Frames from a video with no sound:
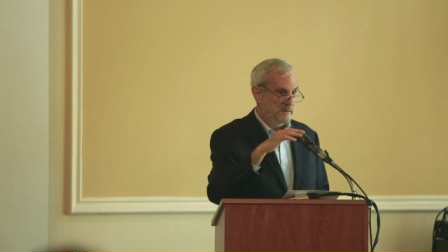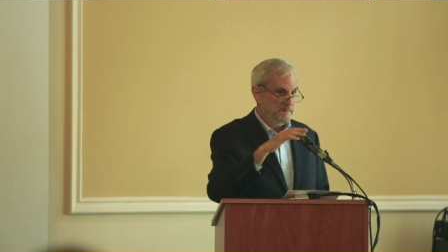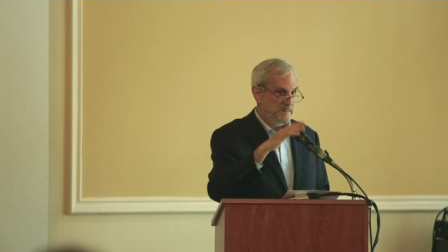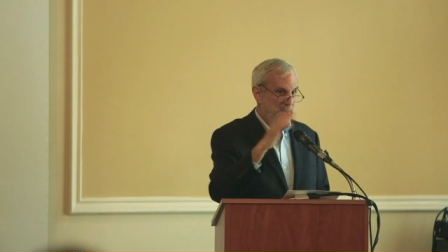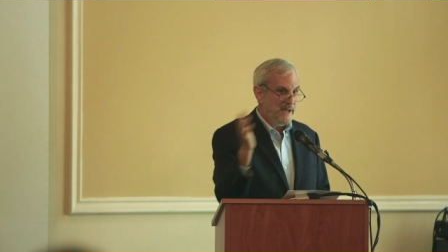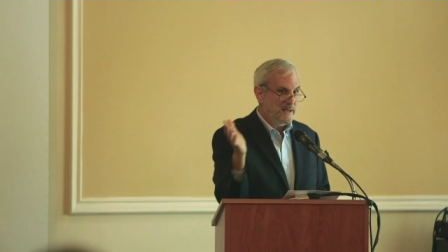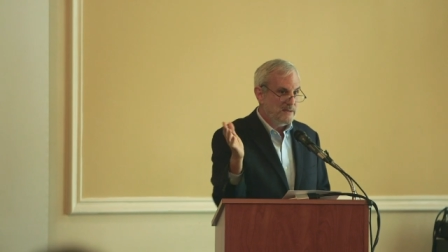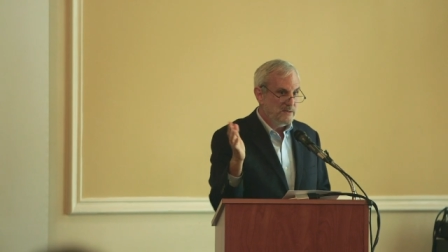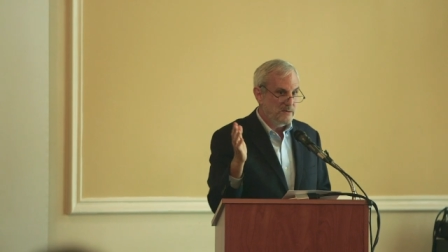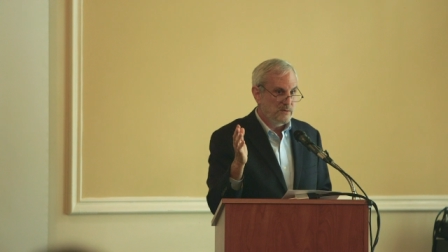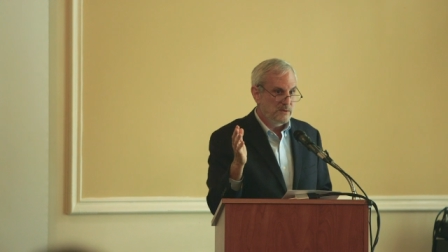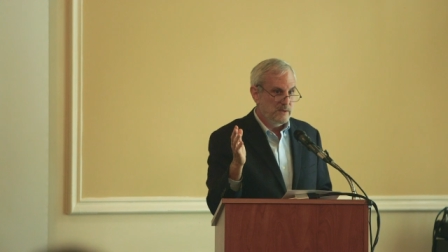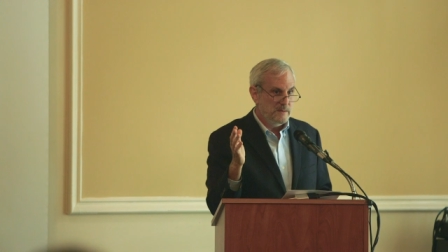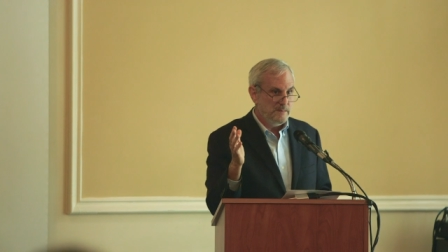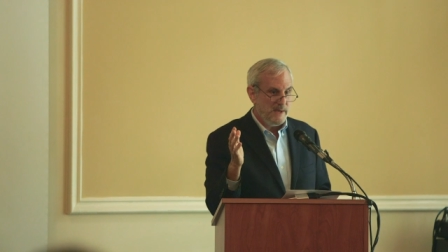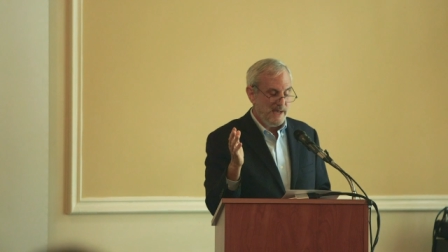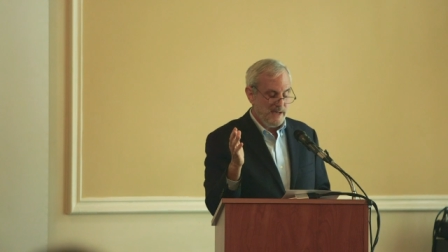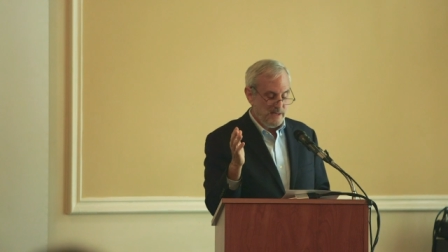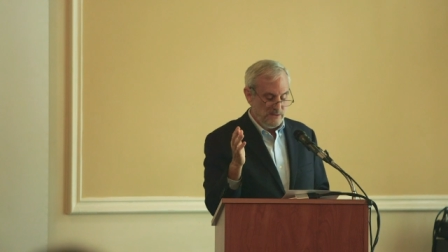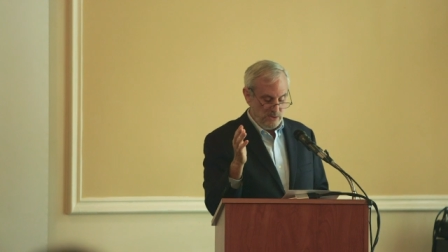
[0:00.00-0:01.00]
Bad, there are only
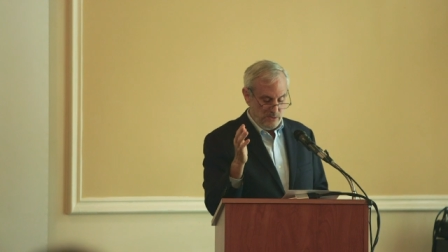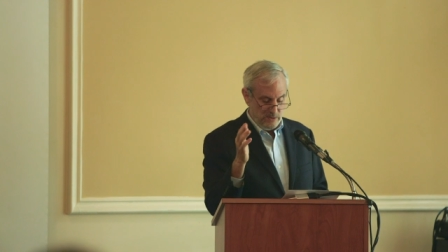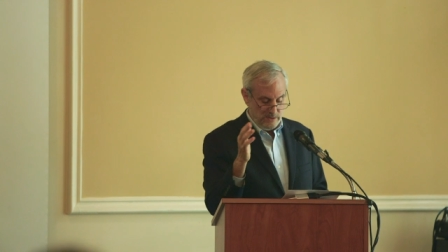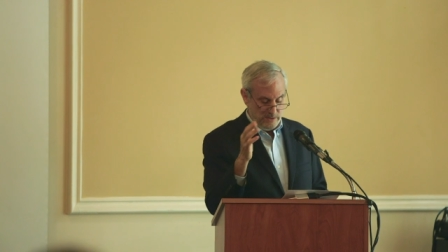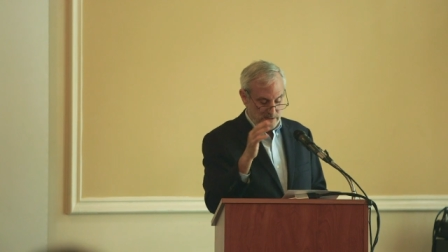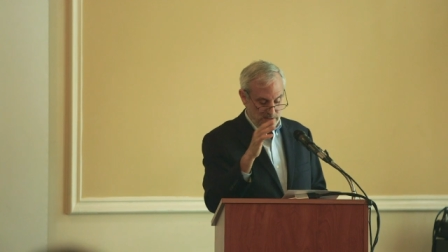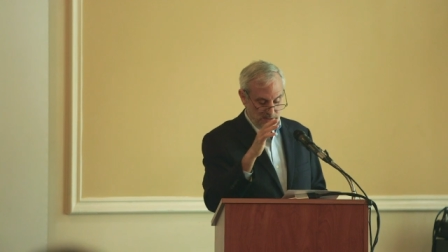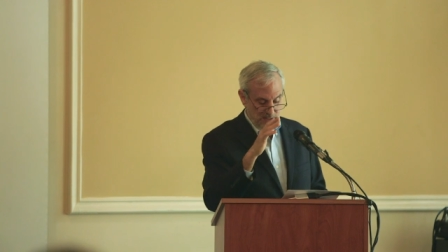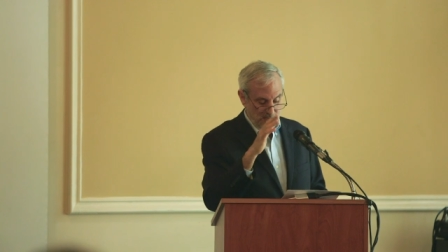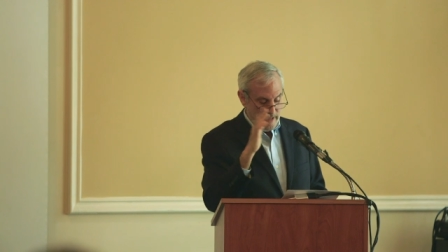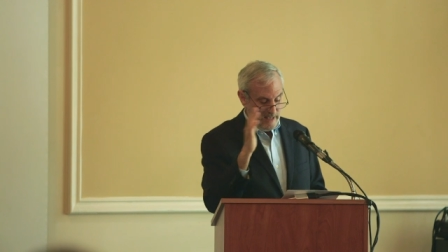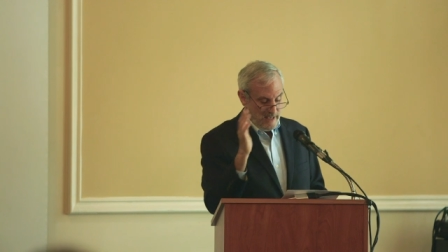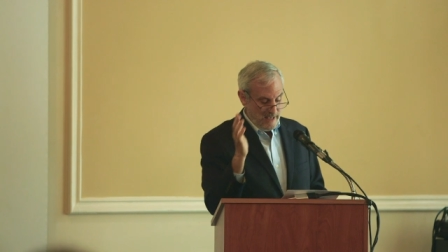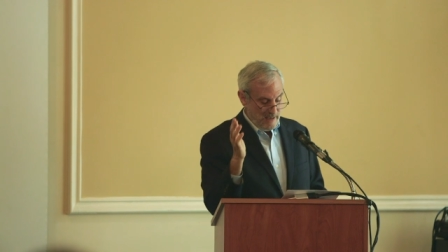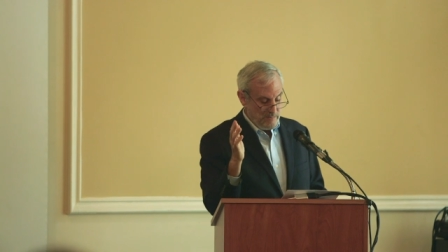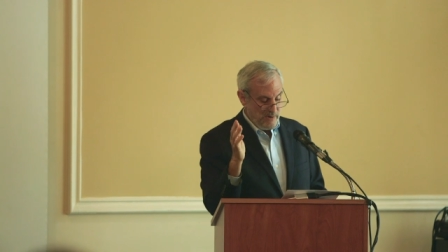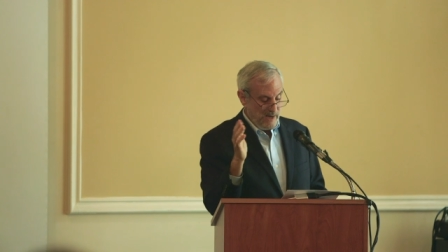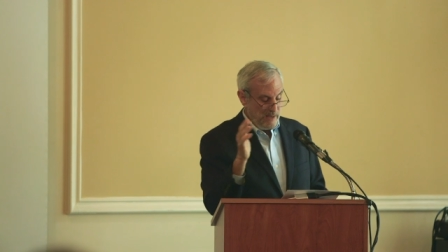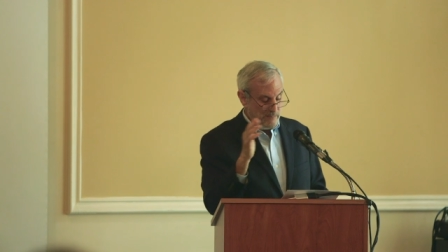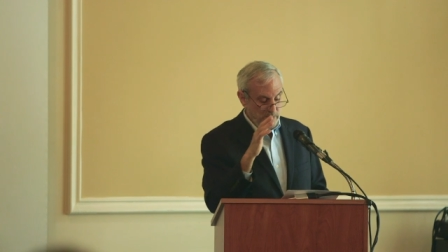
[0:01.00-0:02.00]
bad choices,
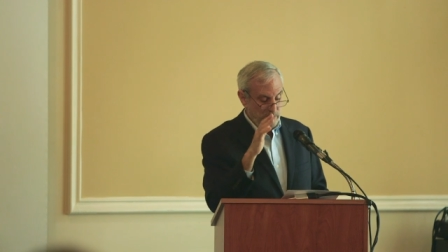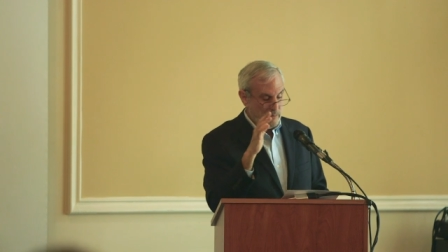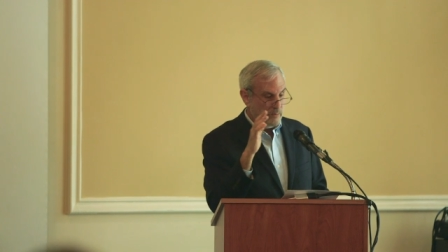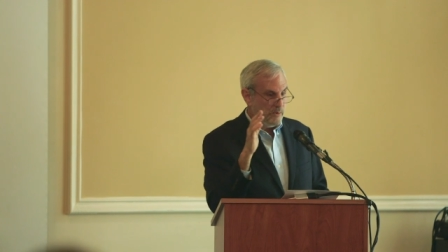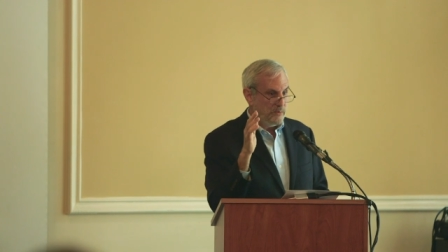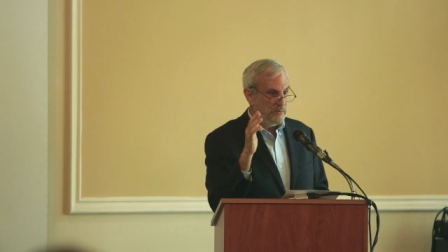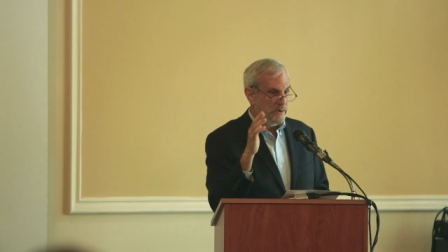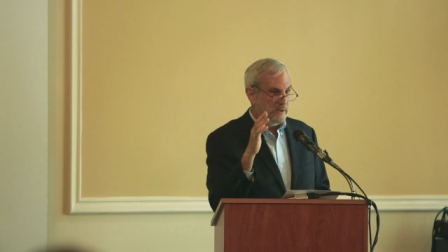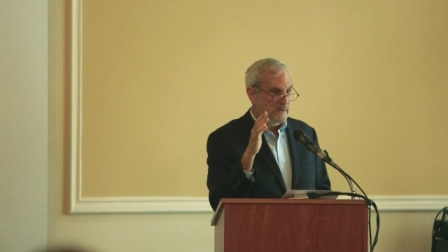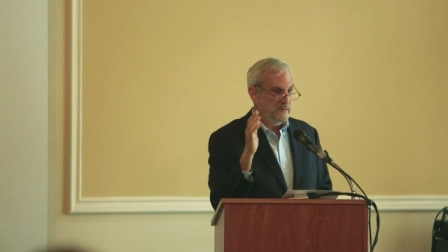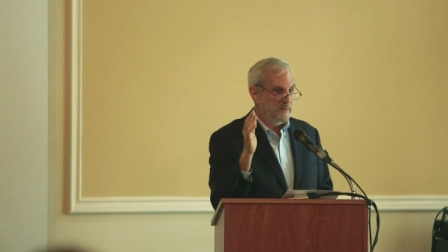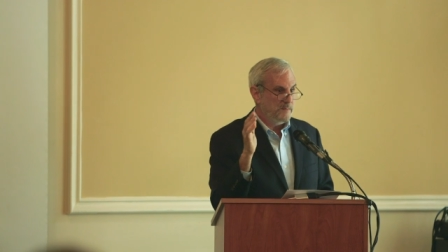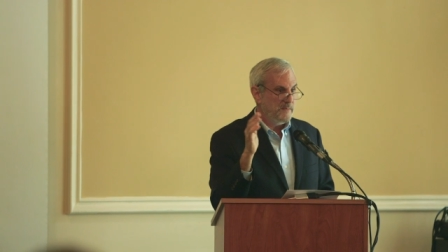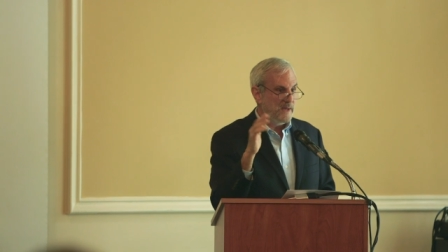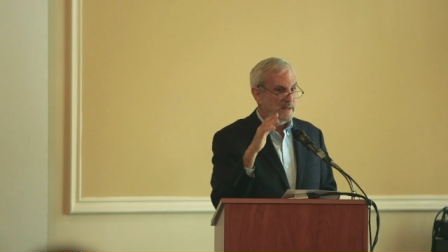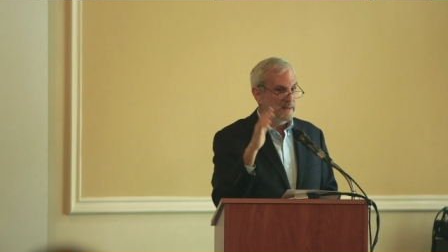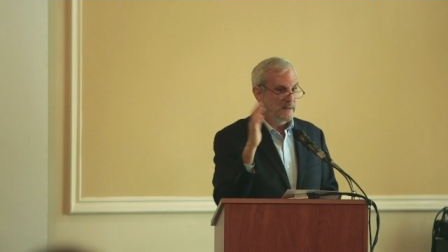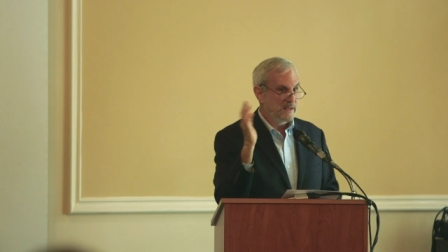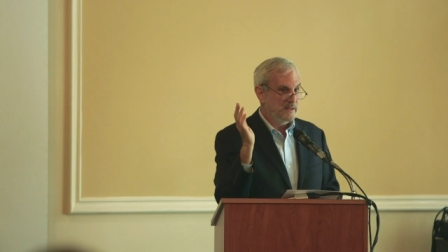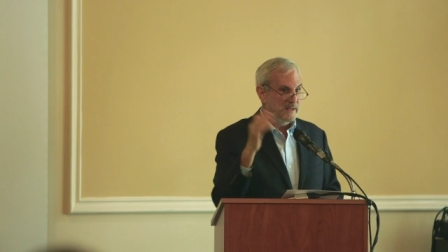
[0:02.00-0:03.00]
and probably we won't even
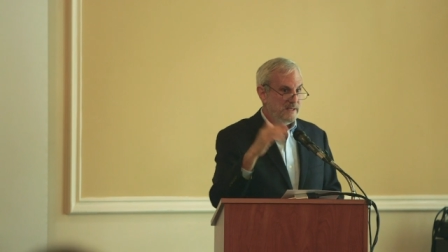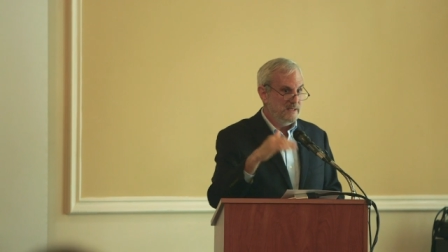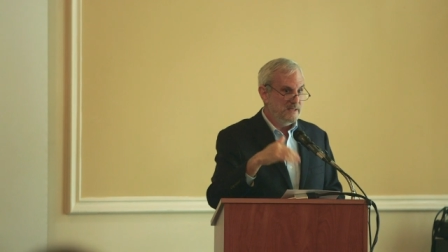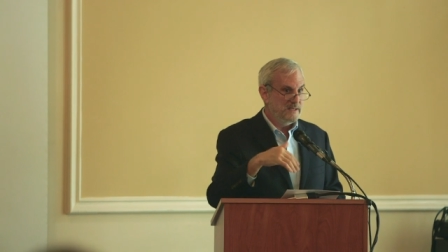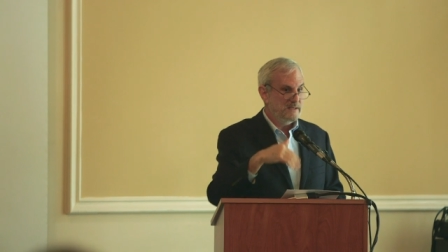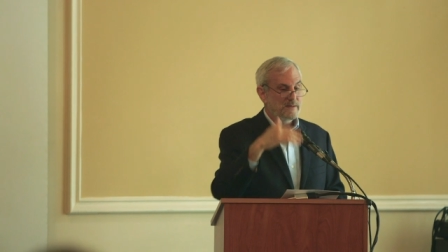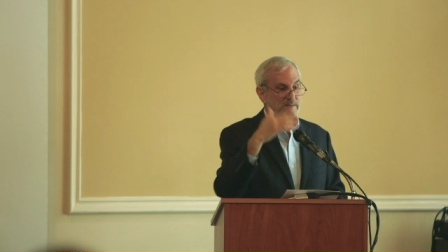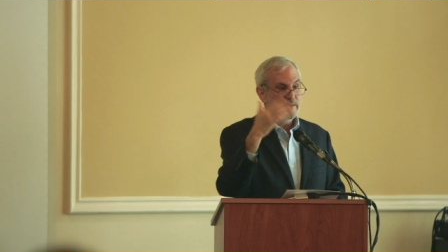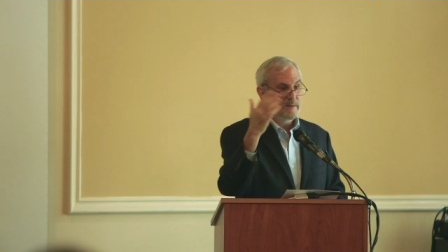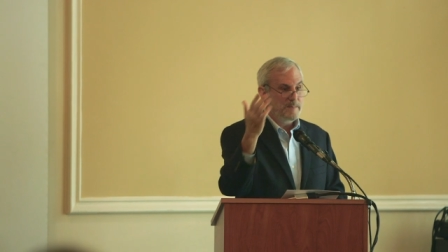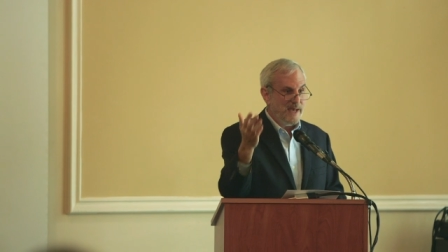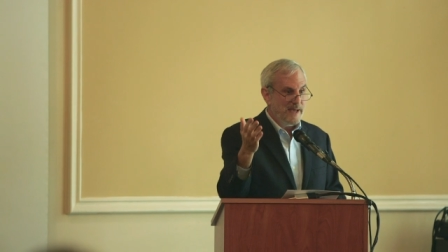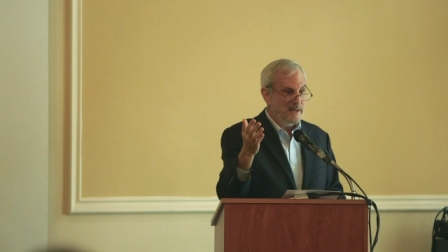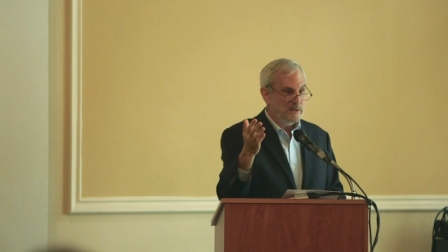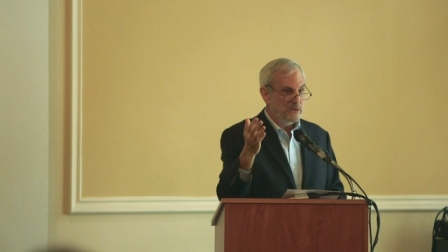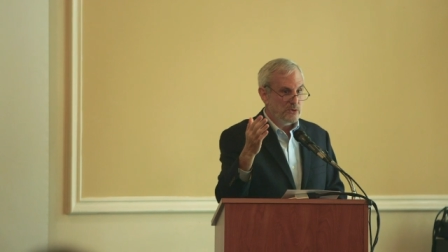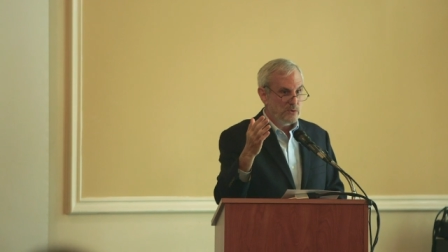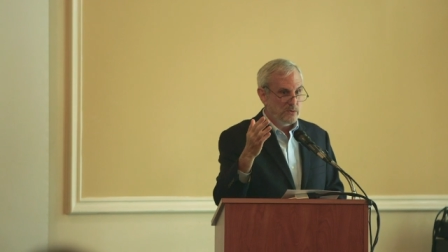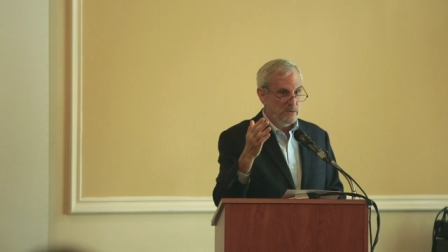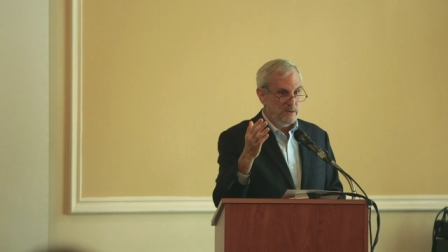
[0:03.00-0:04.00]
make the least of the
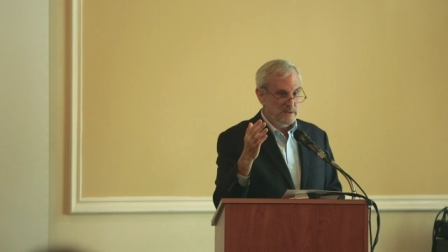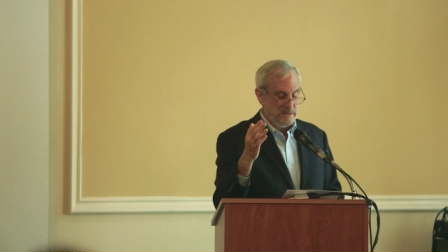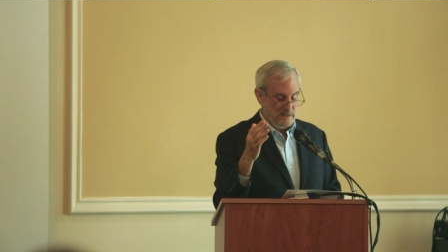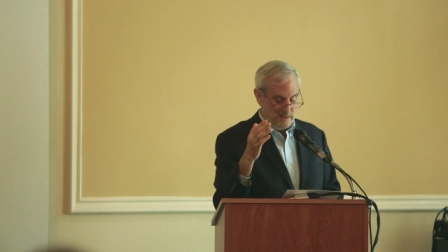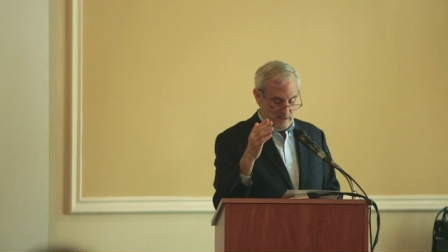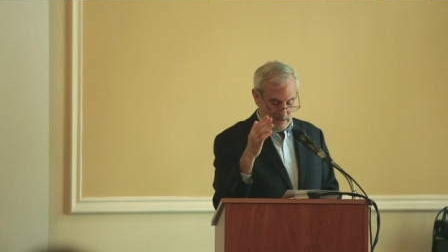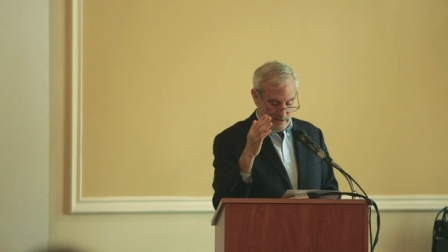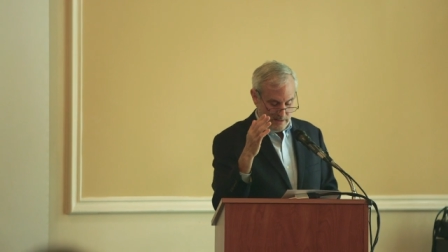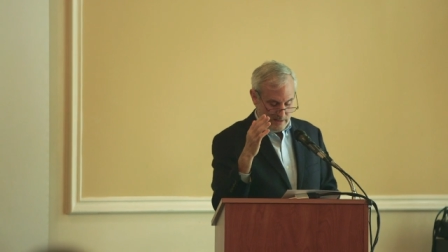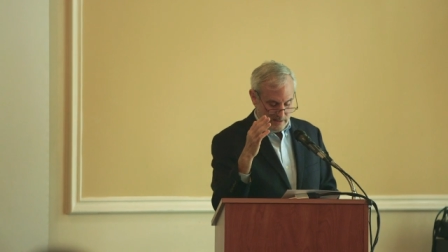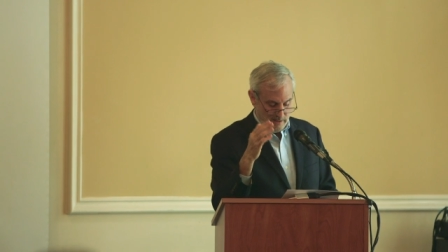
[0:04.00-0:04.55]
bad choice uh,